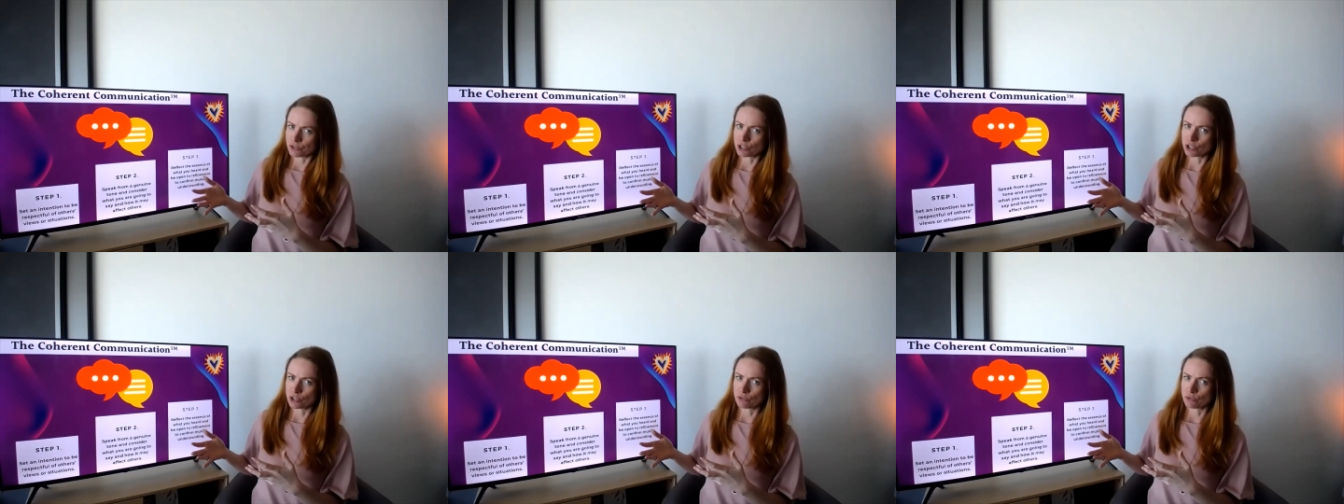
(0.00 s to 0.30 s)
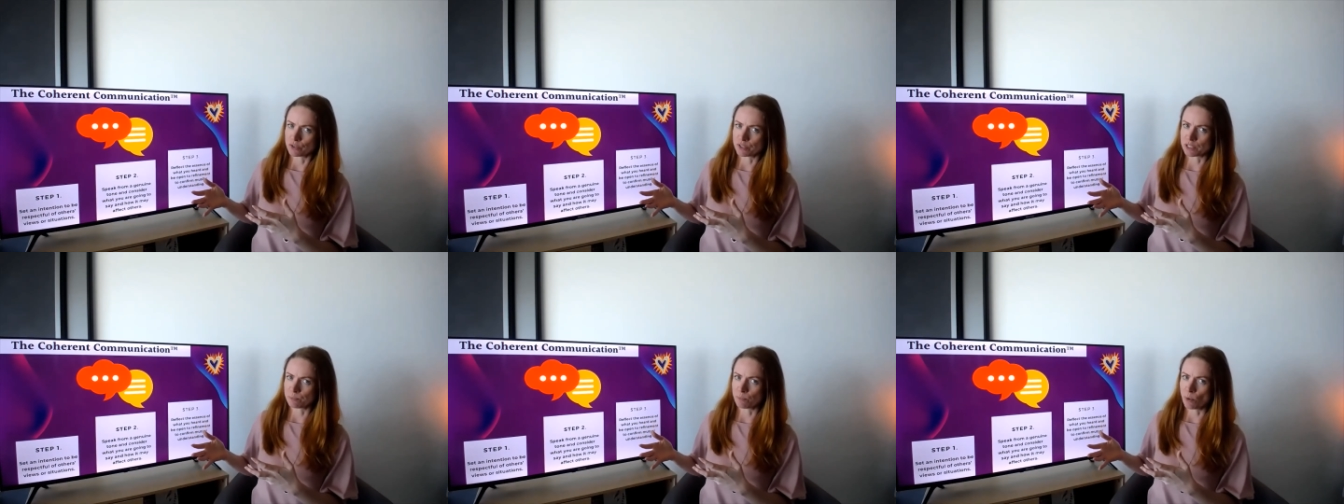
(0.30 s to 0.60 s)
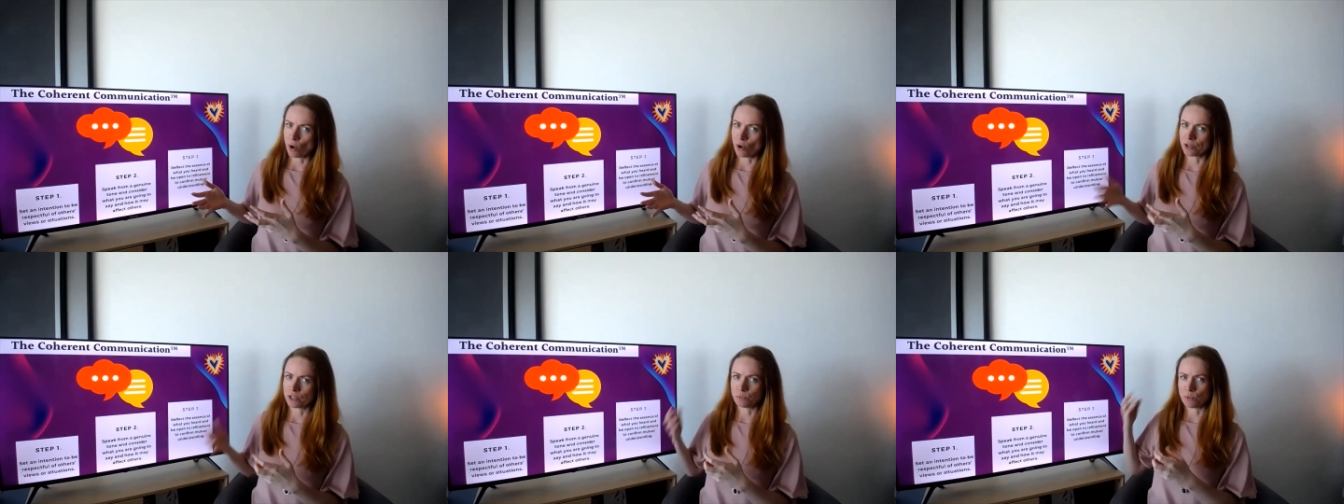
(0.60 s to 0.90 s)
to
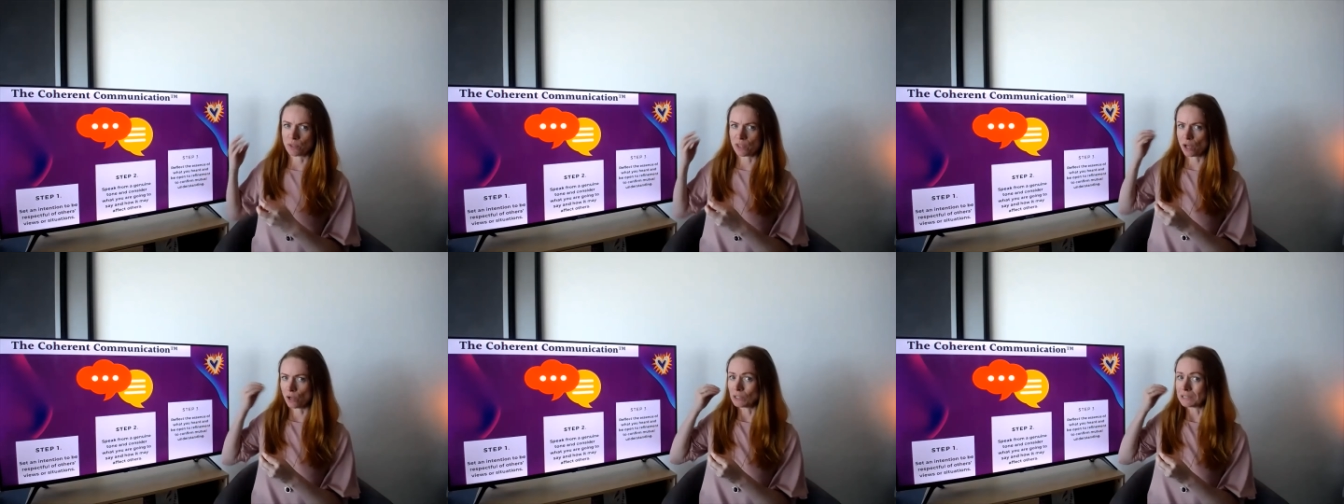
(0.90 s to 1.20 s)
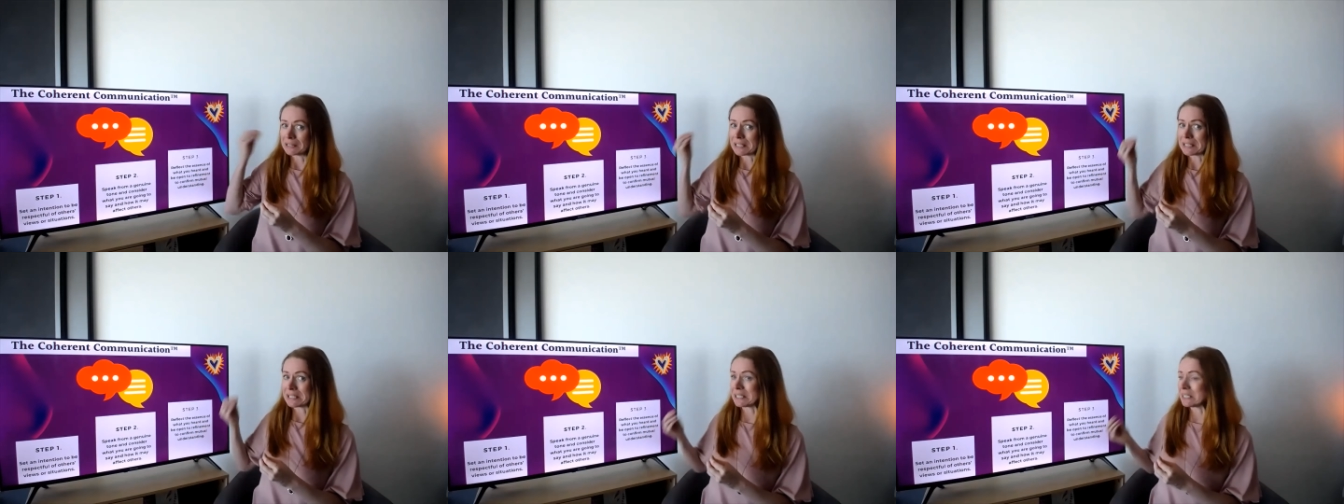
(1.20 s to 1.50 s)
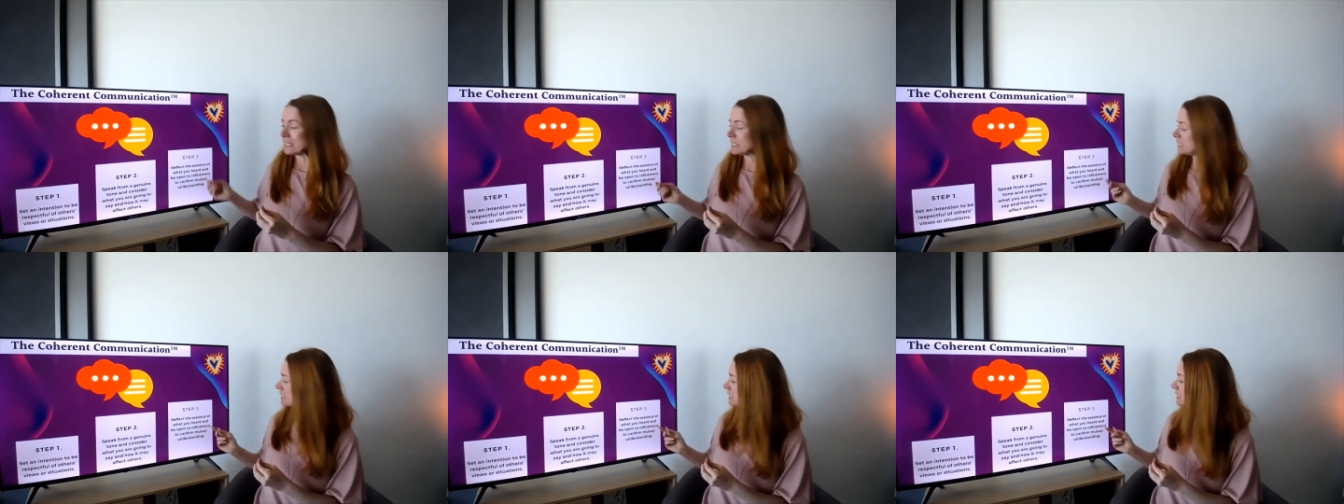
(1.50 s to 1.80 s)
respond without
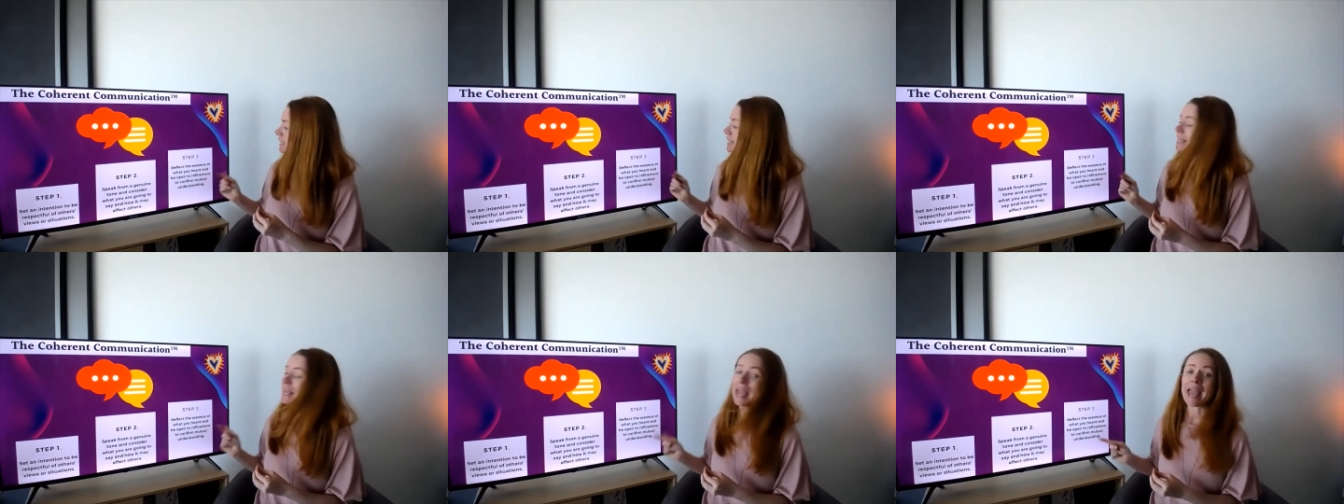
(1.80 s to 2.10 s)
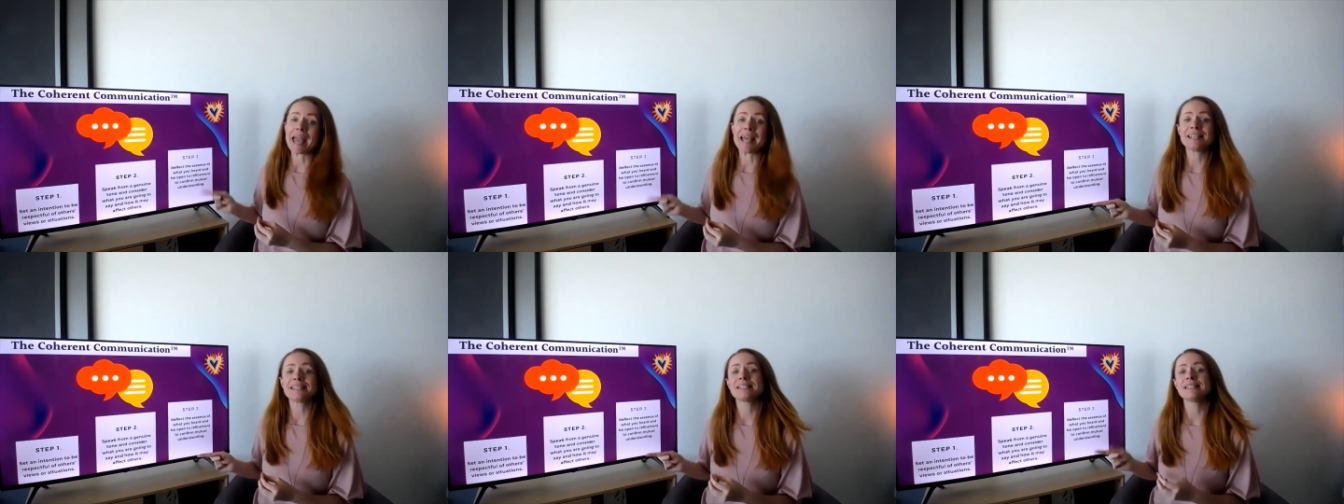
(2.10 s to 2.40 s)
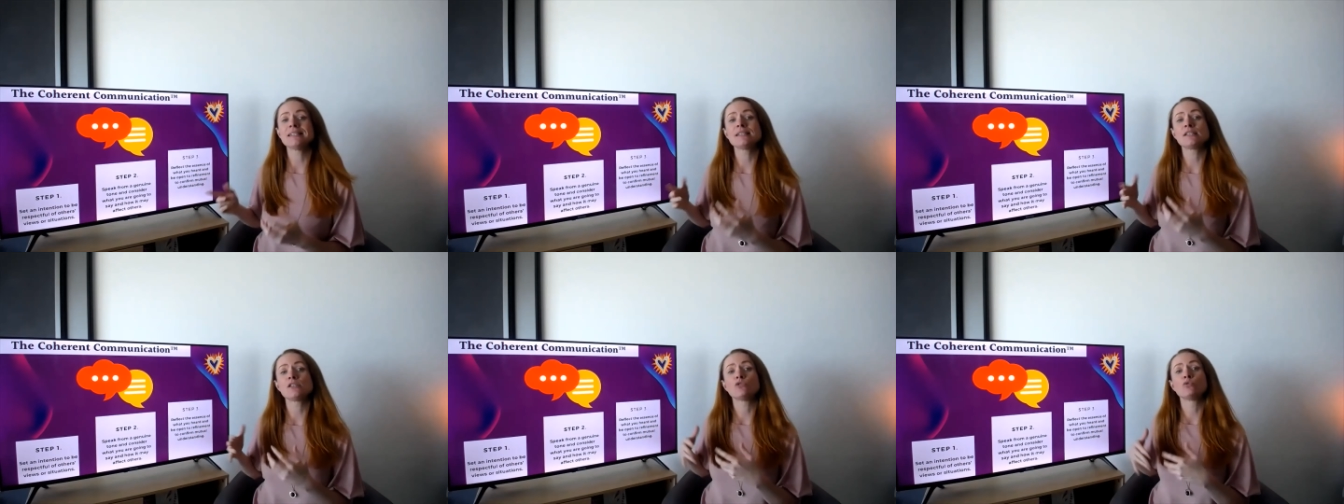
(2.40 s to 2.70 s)
listening to the
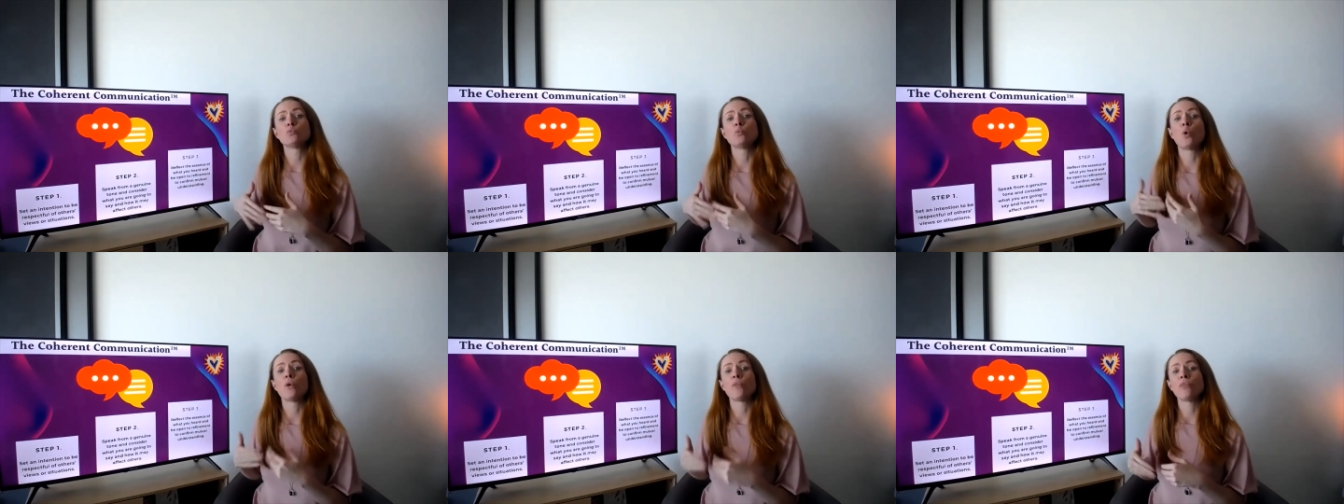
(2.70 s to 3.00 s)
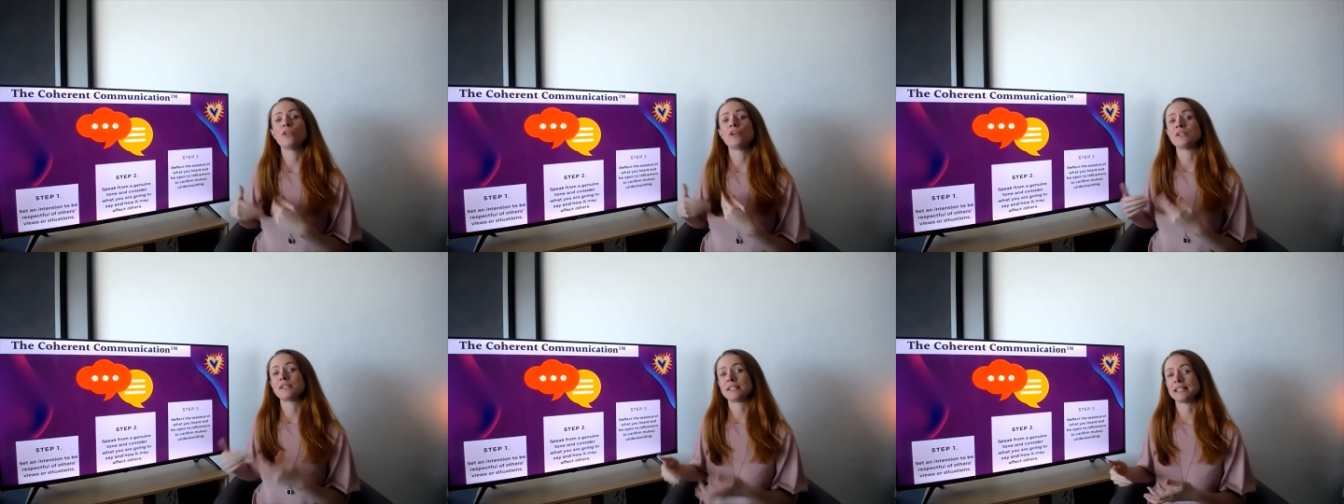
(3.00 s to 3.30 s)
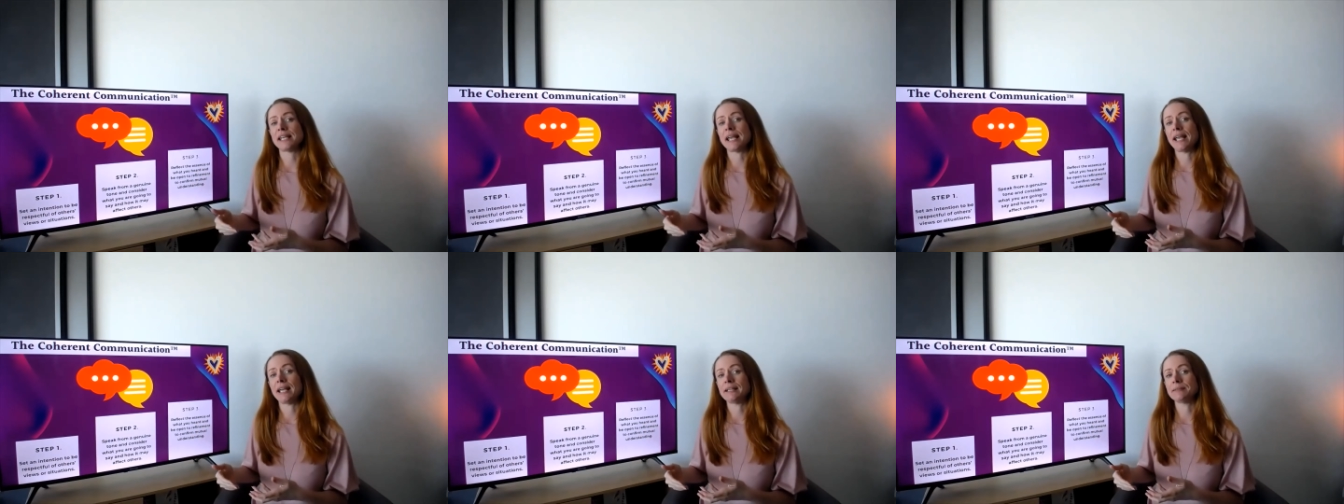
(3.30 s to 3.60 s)
essence of what they're
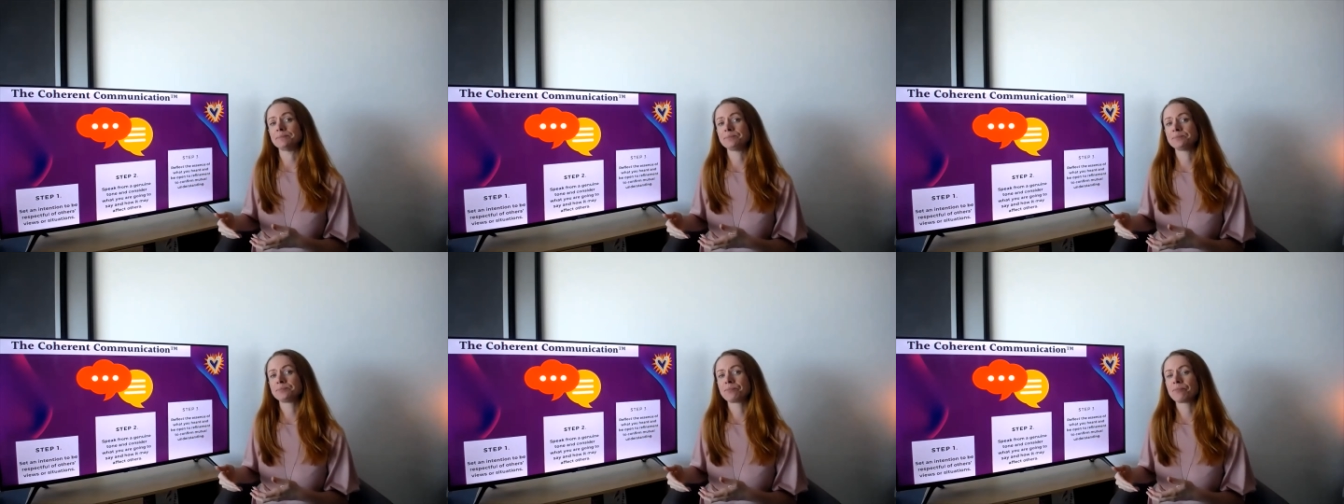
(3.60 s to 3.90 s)
saying.